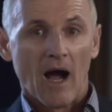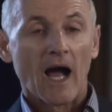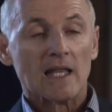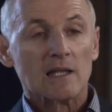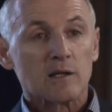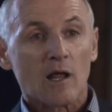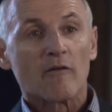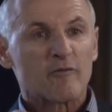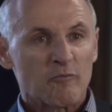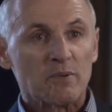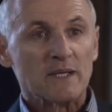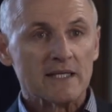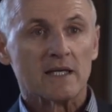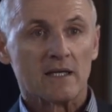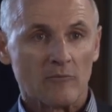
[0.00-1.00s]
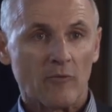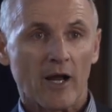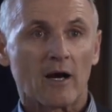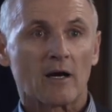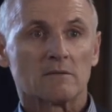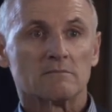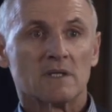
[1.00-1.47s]
I loved being
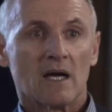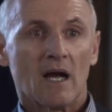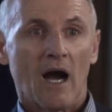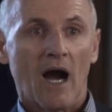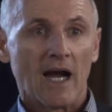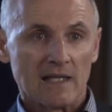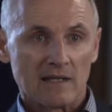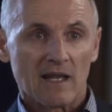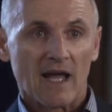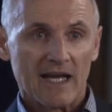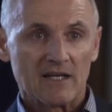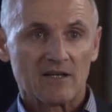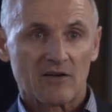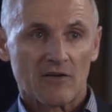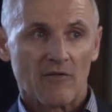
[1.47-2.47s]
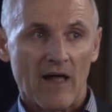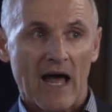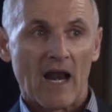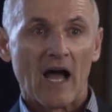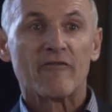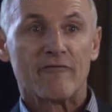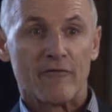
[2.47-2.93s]
there. I liked
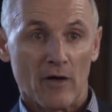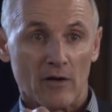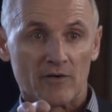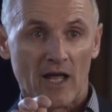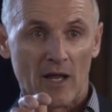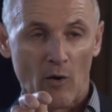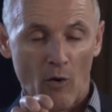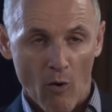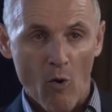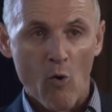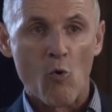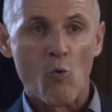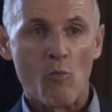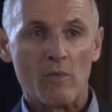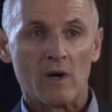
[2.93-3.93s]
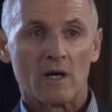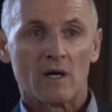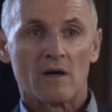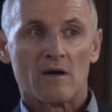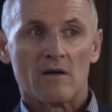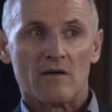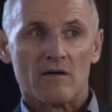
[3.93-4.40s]
that. I felt at home
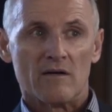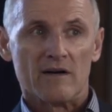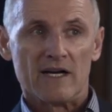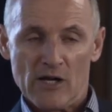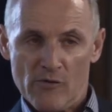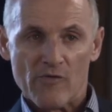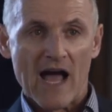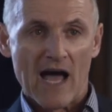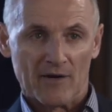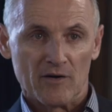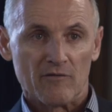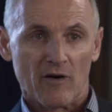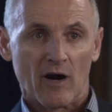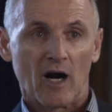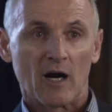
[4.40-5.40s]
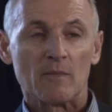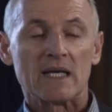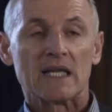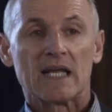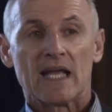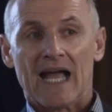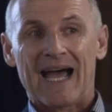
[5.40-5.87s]
in that
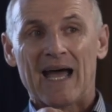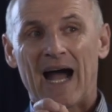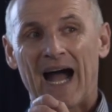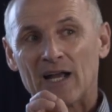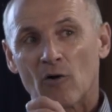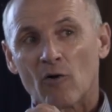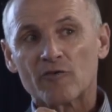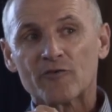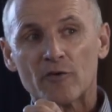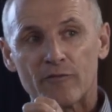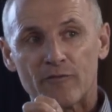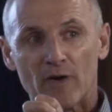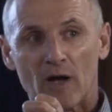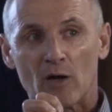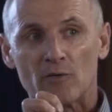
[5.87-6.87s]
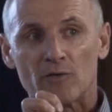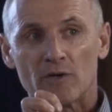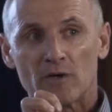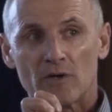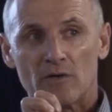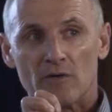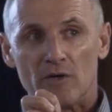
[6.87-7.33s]
environment. I also felt
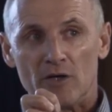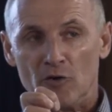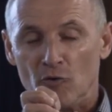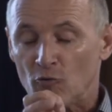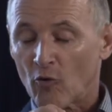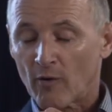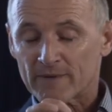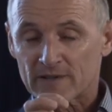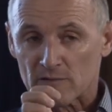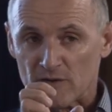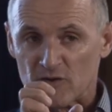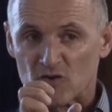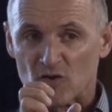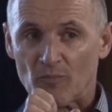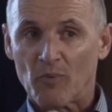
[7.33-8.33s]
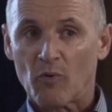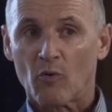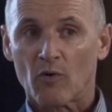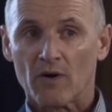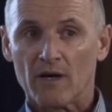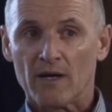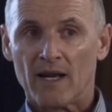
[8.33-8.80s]
enormously
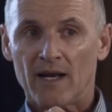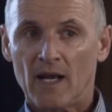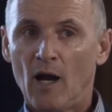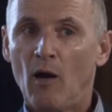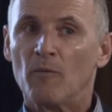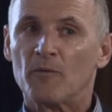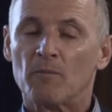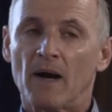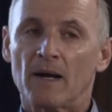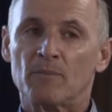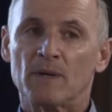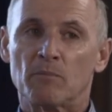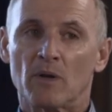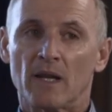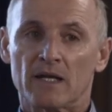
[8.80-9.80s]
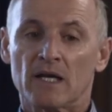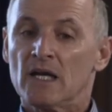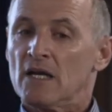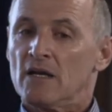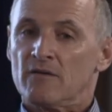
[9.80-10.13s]
supported and helped by people like